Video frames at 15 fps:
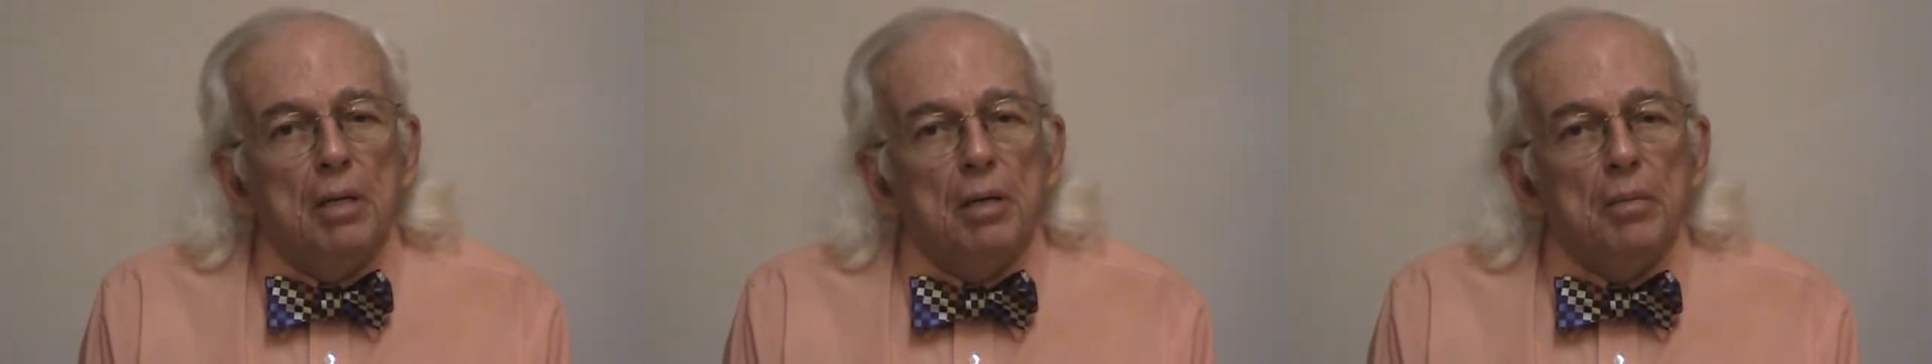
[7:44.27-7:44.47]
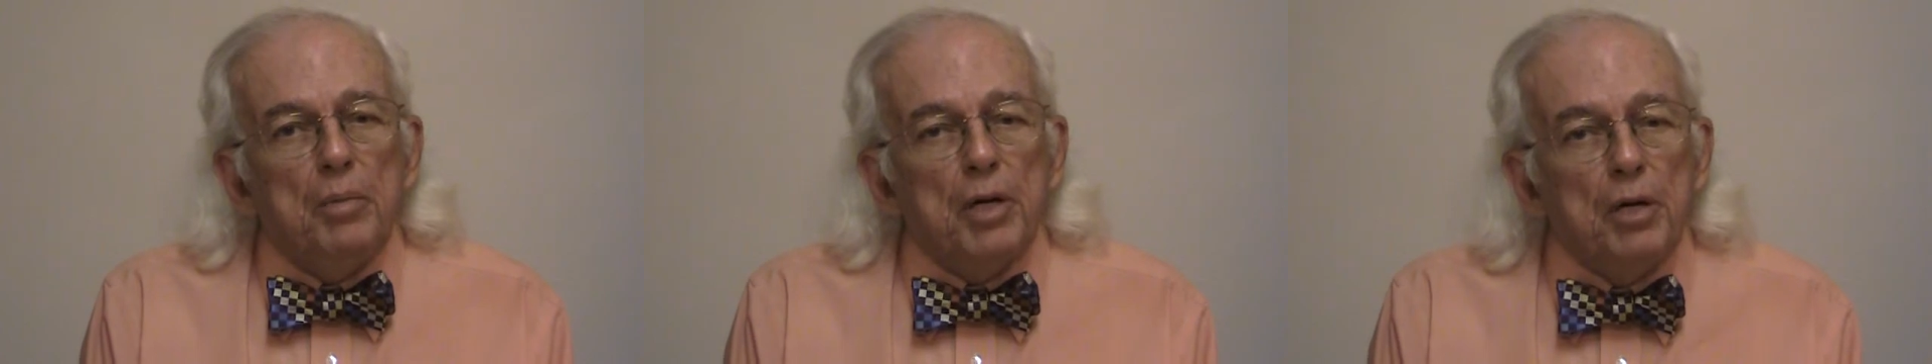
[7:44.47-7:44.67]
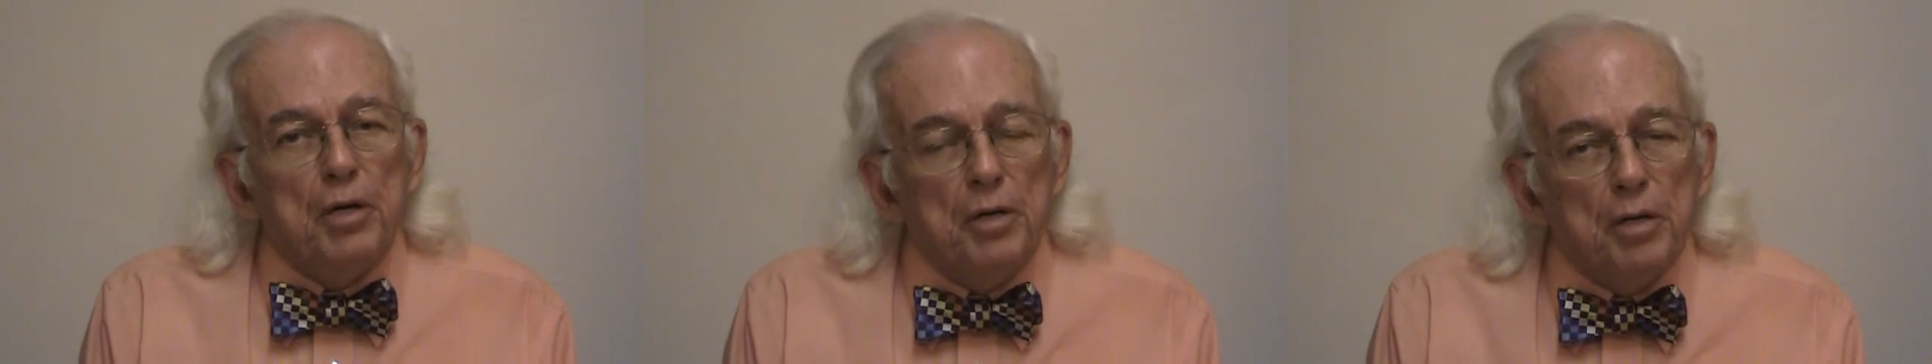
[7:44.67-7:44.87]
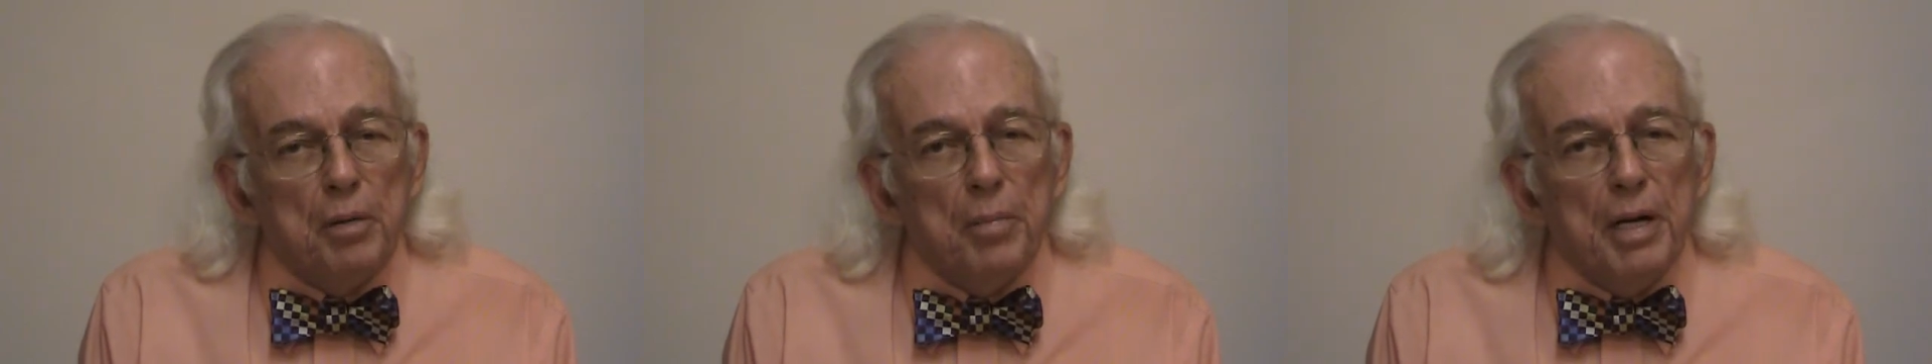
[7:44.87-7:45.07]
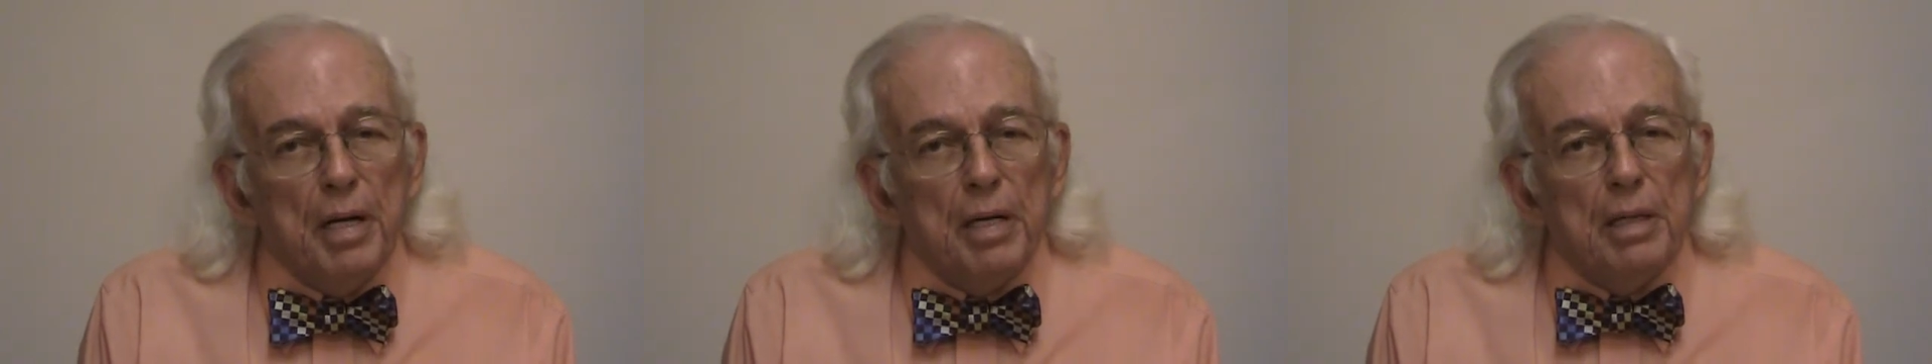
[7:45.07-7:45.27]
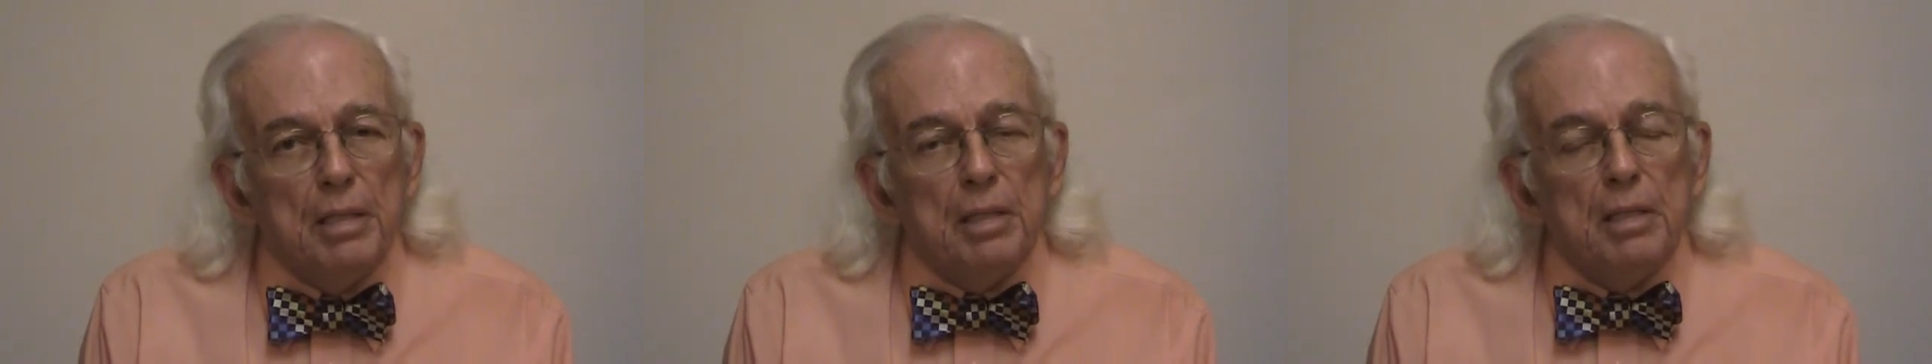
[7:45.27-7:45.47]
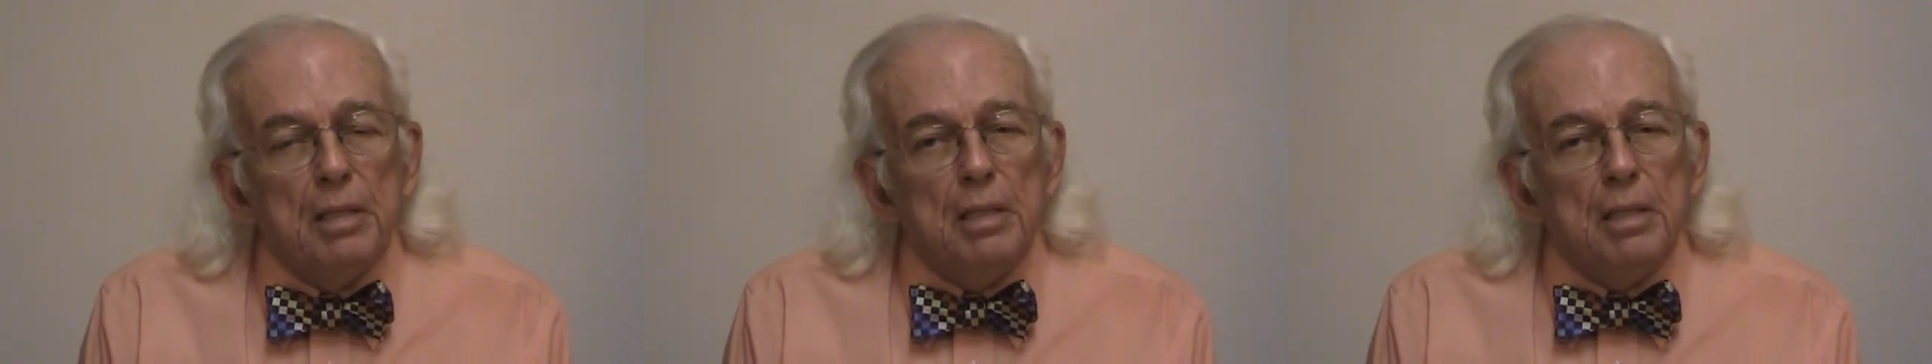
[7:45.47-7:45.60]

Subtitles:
but I heard about it.